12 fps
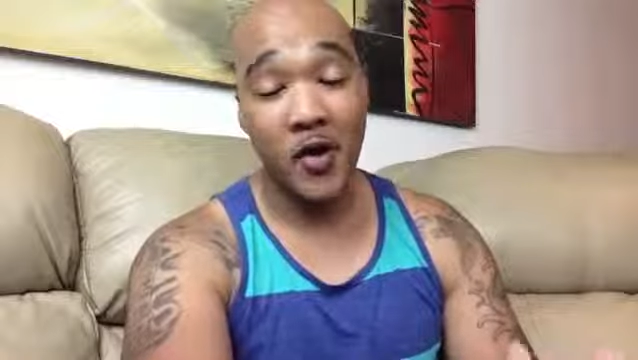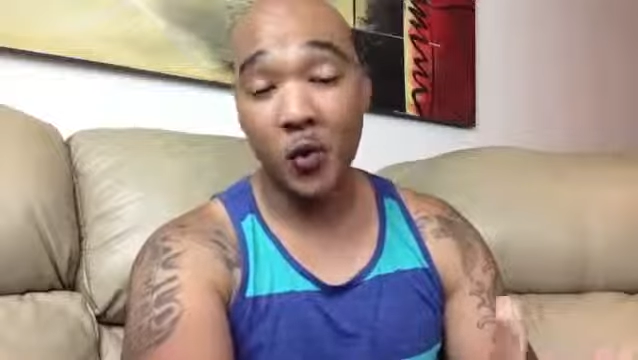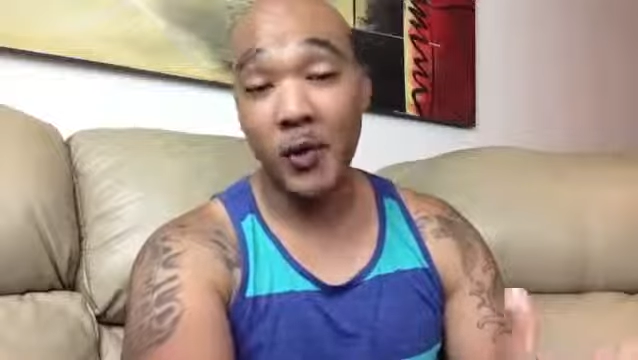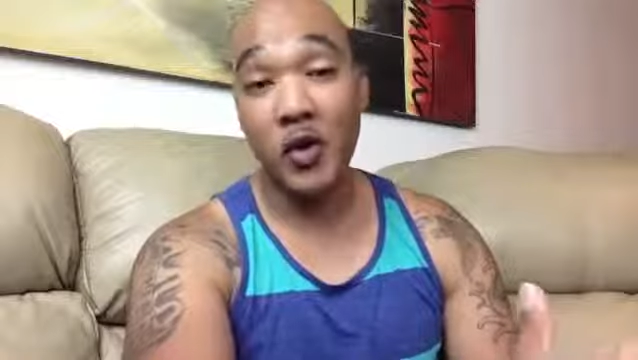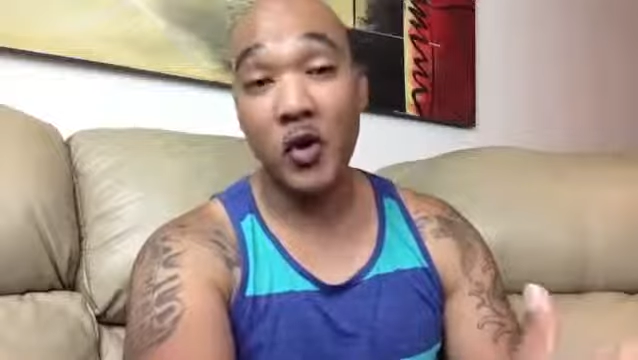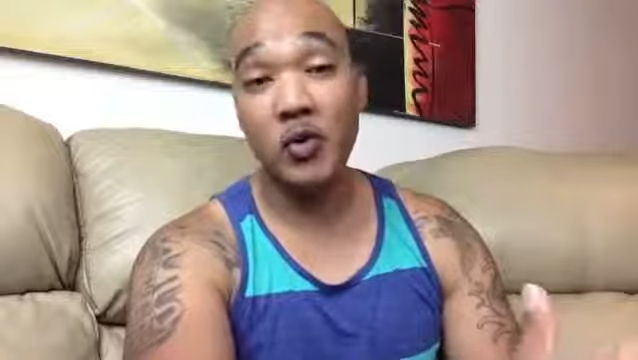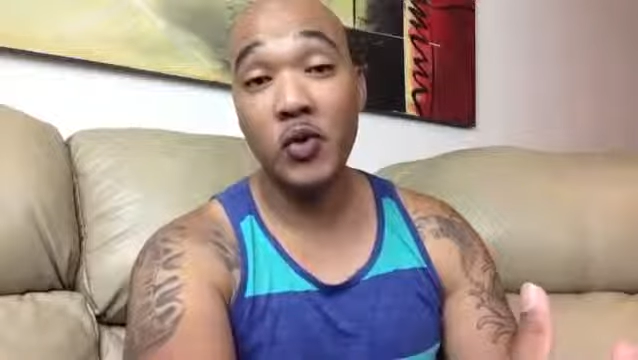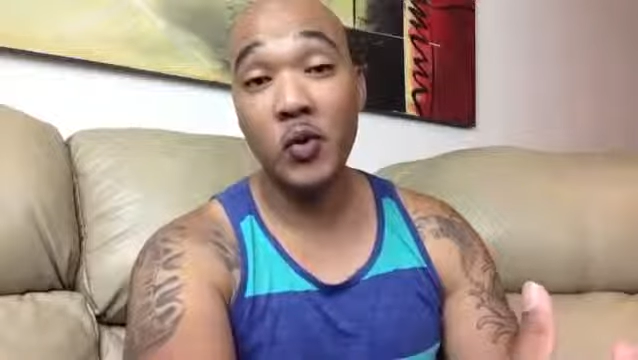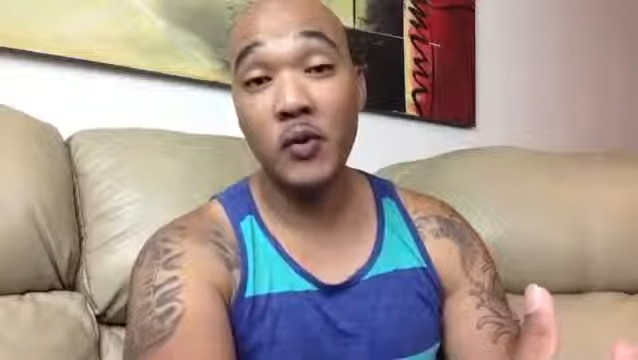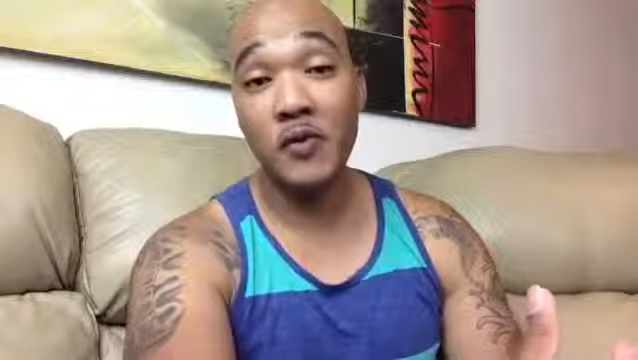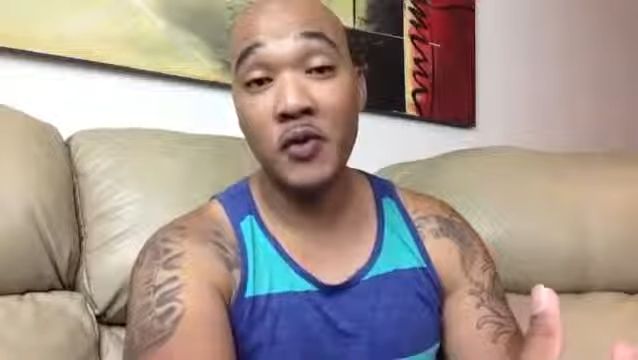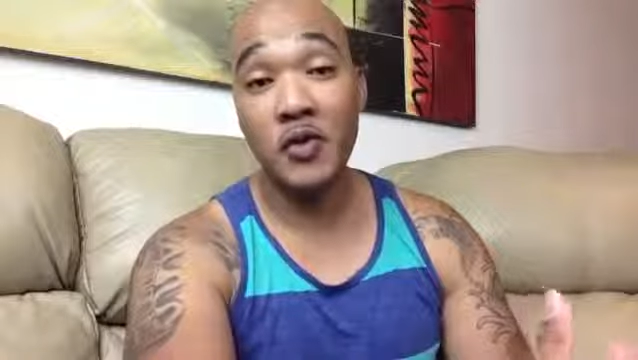normally don't do
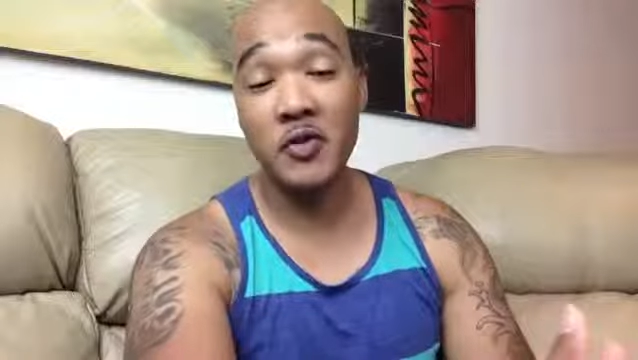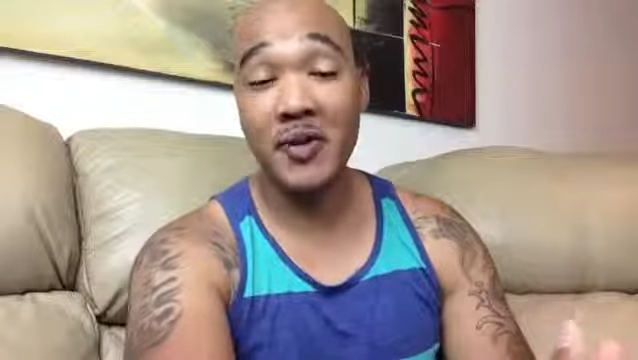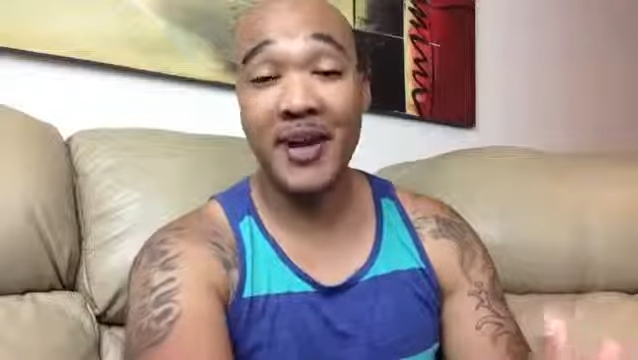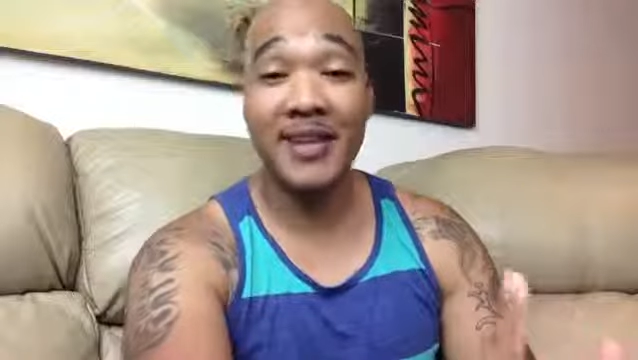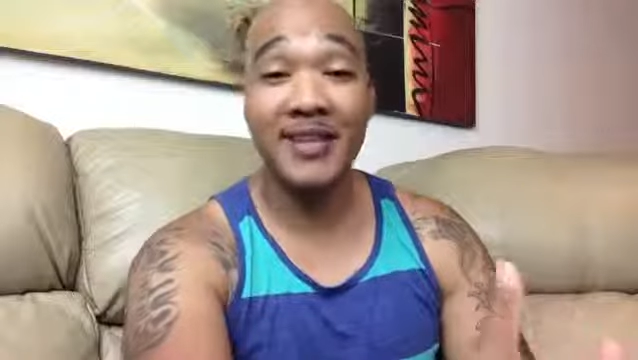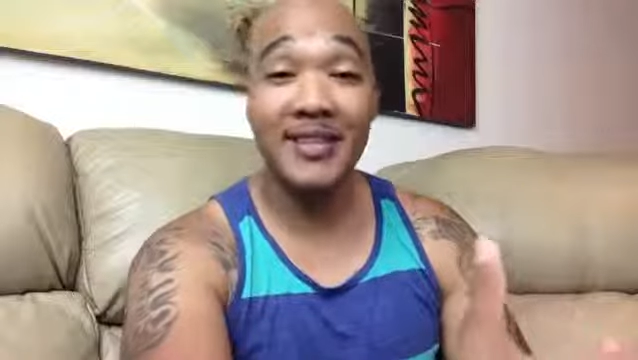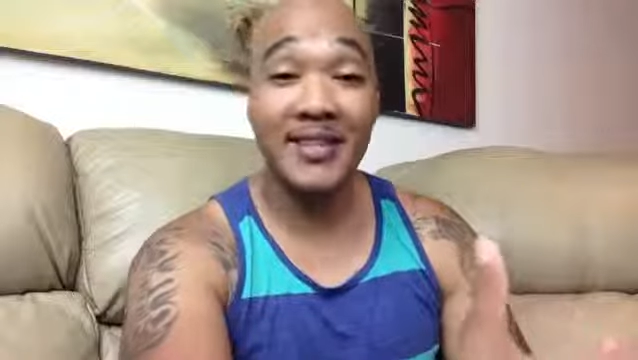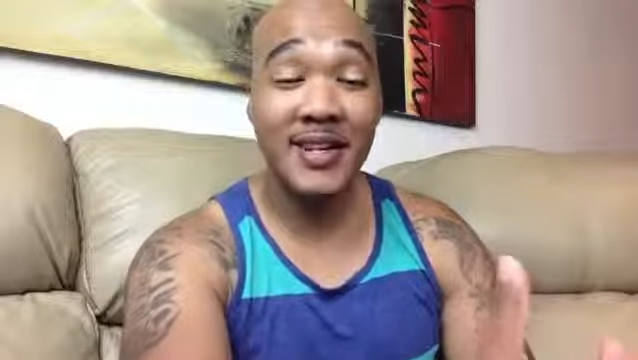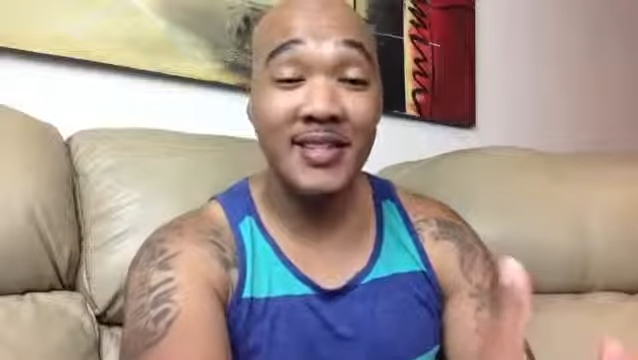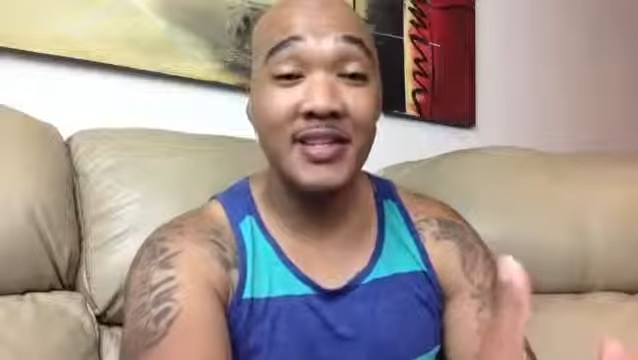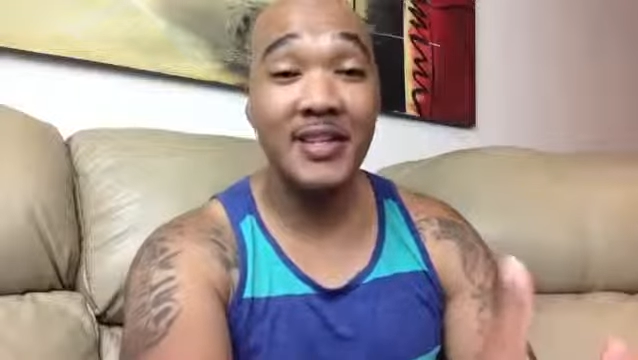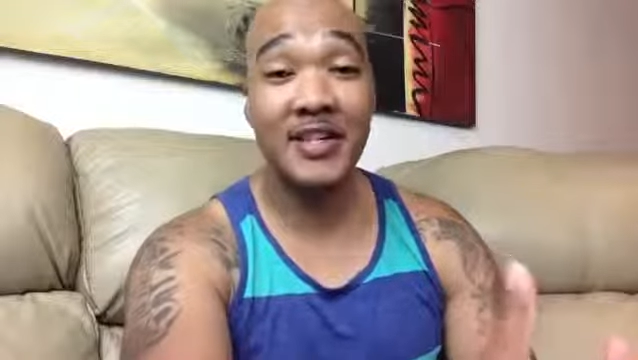reviews, but I had
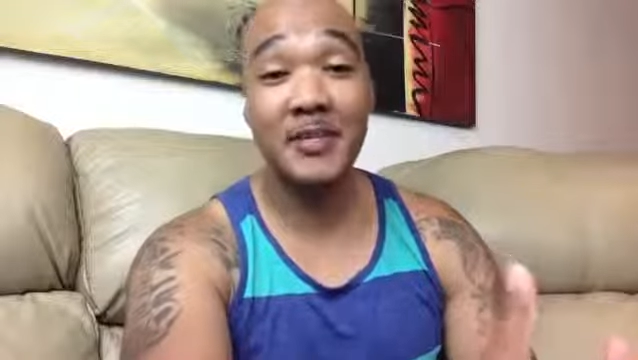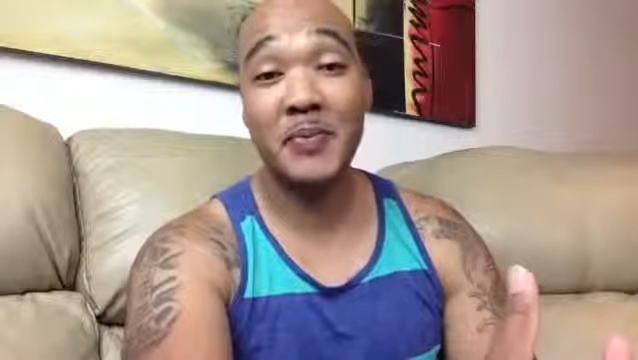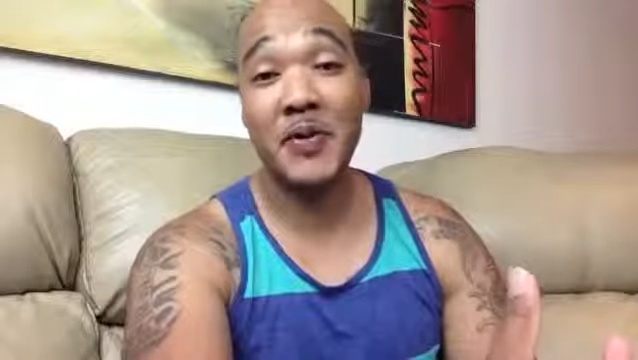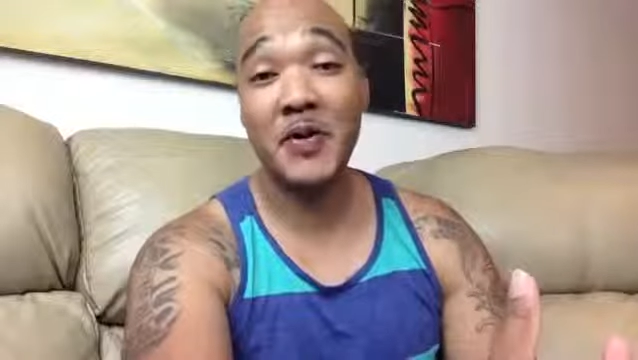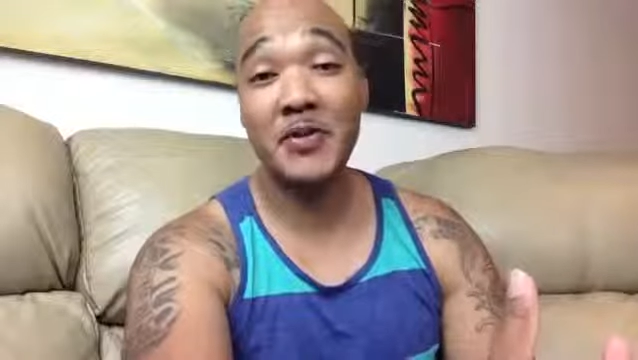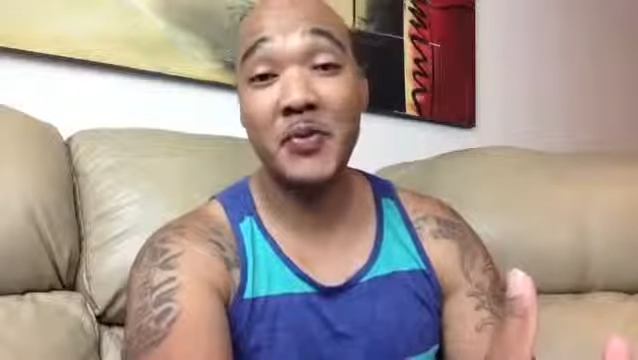such good experience